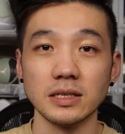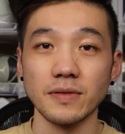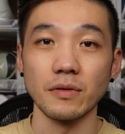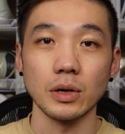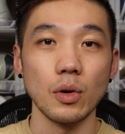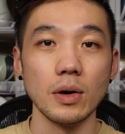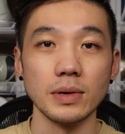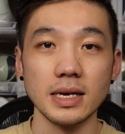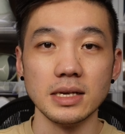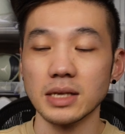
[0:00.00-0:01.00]
his favorite
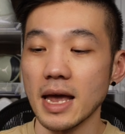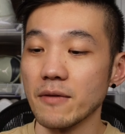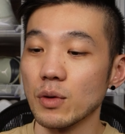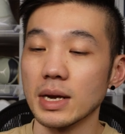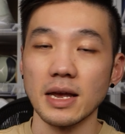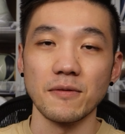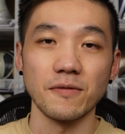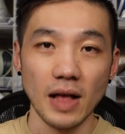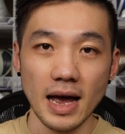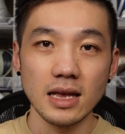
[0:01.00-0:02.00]
quote is, everyone can
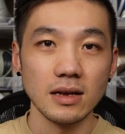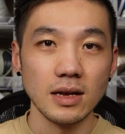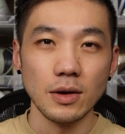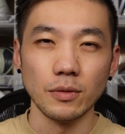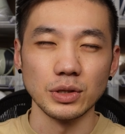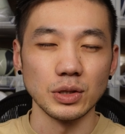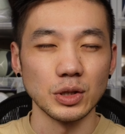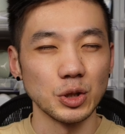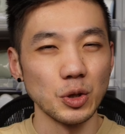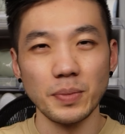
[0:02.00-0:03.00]
fly which is
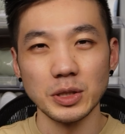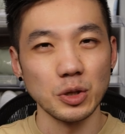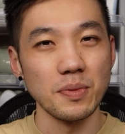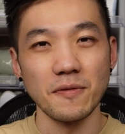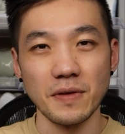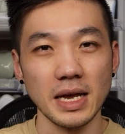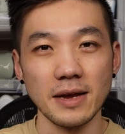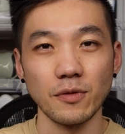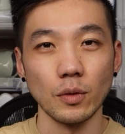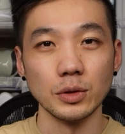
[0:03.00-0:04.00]
super, super
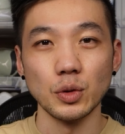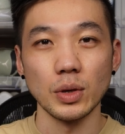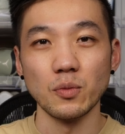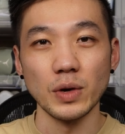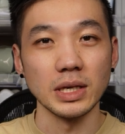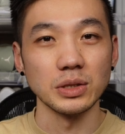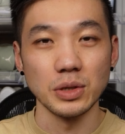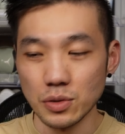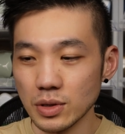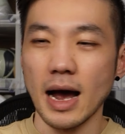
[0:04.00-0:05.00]
fitting for a Jordan Wings
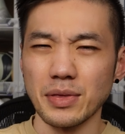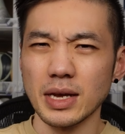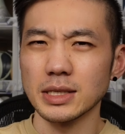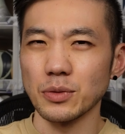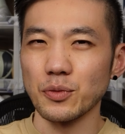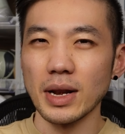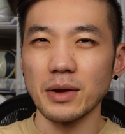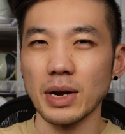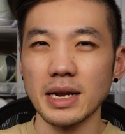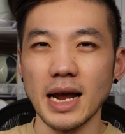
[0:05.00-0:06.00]
shoe. I think it's a
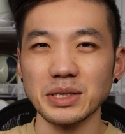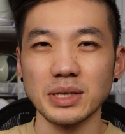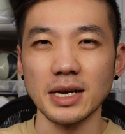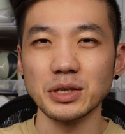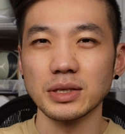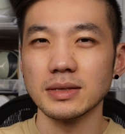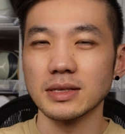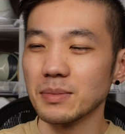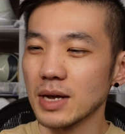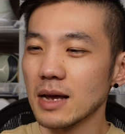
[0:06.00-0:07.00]
really, really nice touch.
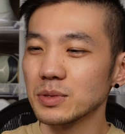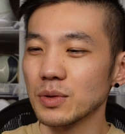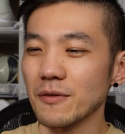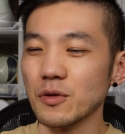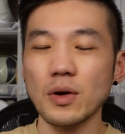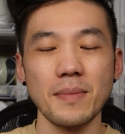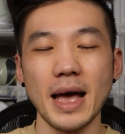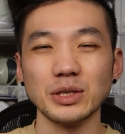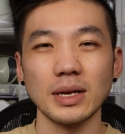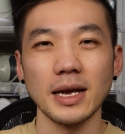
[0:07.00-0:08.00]
Sometimes if you
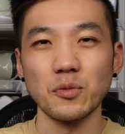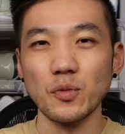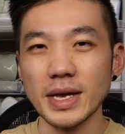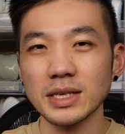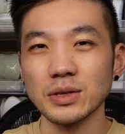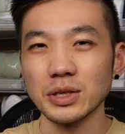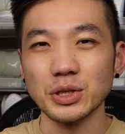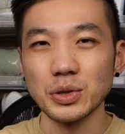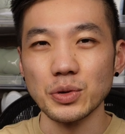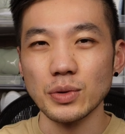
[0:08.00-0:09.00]
imagine like wings on a
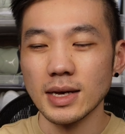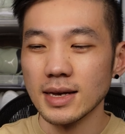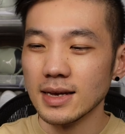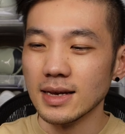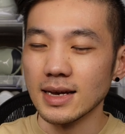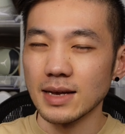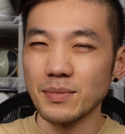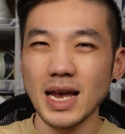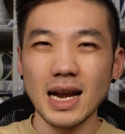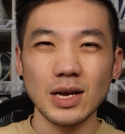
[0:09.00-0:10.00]
shoe, it can
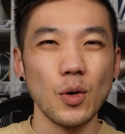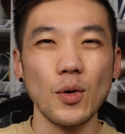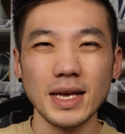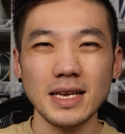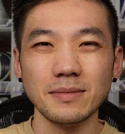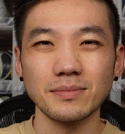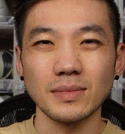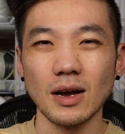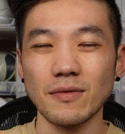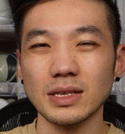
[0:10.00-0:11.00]
be kind of corny.
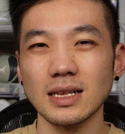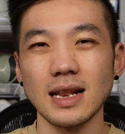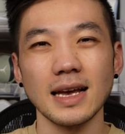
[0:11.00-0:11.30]
Obviously,